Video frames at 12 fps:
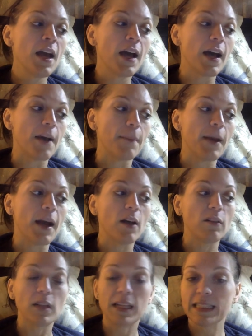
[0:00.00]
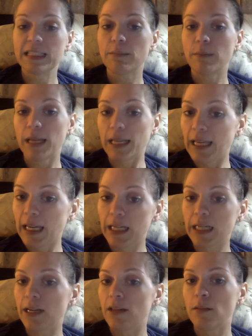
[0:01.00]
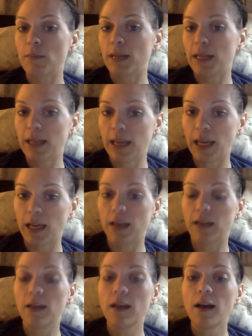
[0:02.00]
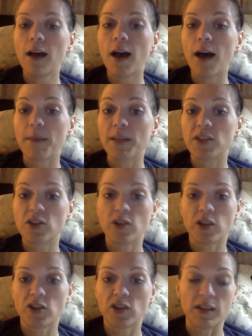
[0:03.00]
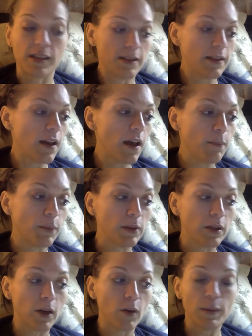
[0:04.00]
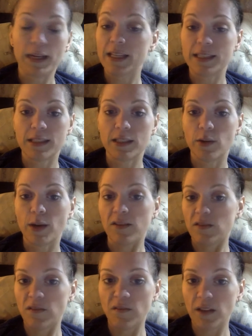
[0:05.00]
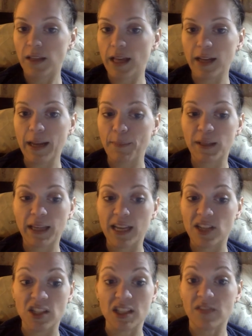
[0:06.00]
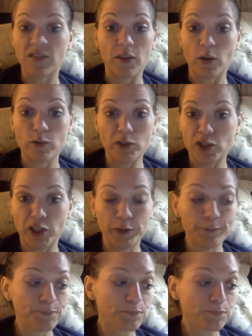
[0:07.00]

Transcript: Um, I'll list the Medicare and the Medicaid um, instructions below because you have to fill out applications for those too.